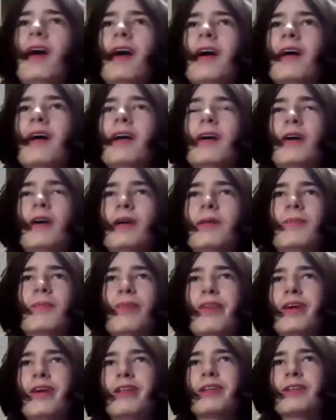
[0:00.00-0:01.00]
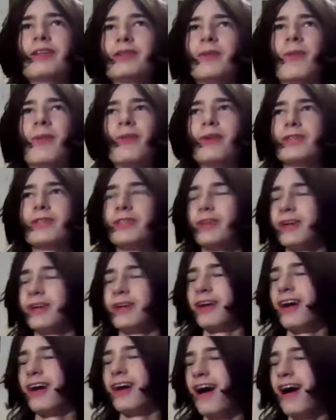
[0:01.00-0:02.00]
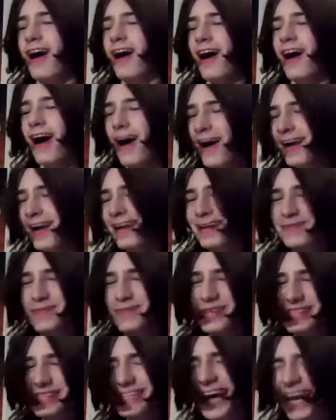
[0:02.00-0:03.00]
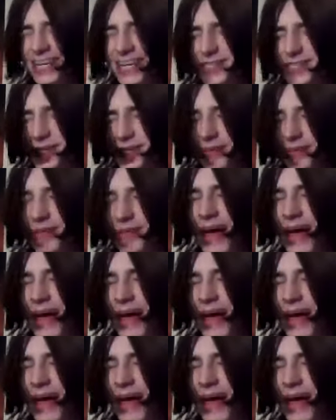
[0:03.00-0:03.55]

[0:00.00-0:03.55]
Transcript: There's one where it's like, I like pizza, ice cream,